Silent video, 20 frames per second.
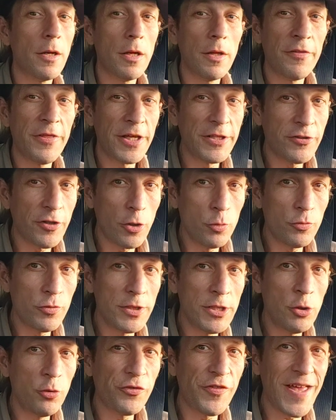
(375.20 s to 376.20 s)
They don't
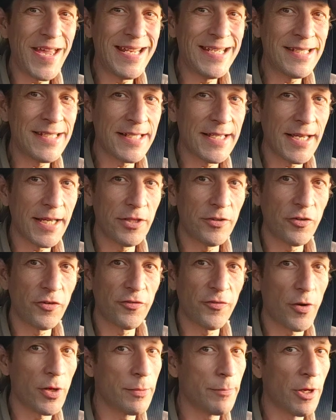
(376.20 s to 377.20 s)
use their
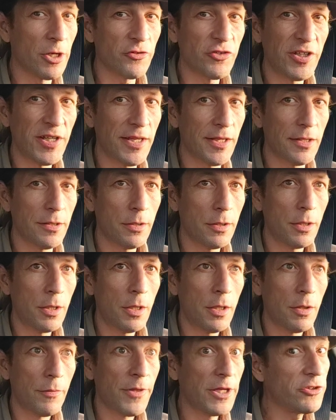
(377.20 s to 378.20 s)
indicators very much here.
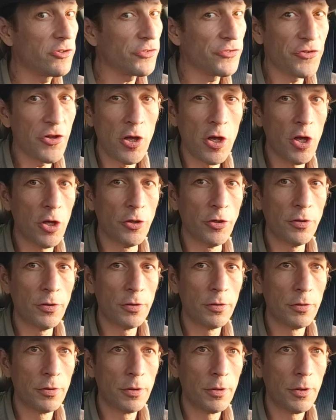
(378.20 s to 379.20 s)
They just turn.
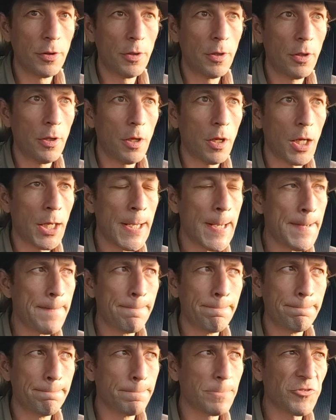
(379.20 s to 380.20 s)

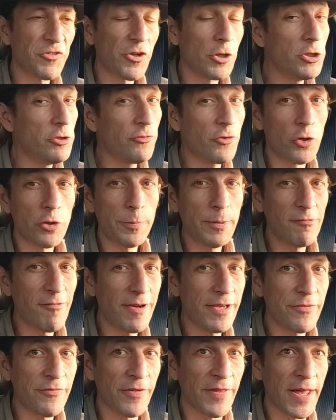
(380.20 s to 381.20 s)
So you've got to be
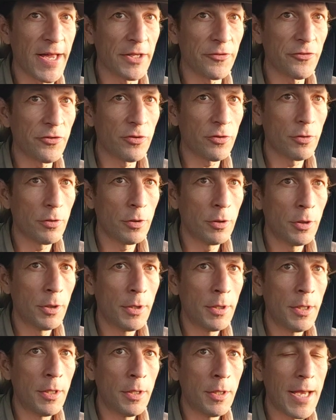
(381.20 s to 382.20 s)
ready for that.
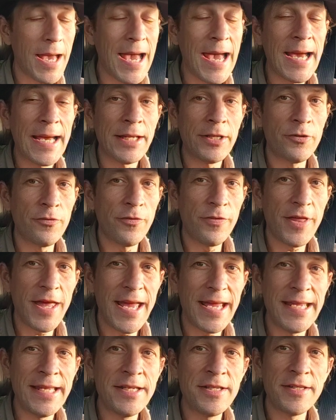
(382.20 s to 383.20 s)
And
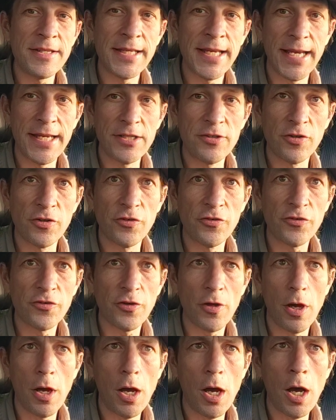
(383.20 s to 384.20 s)
their
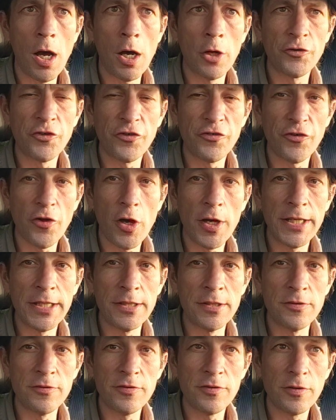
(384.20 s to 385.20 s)
indicators are
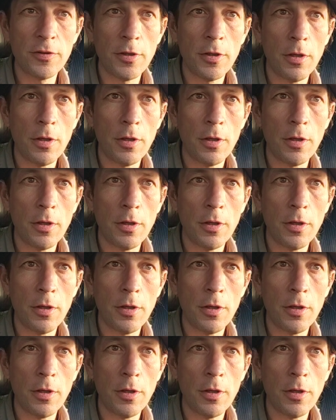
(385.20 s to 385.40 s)
designed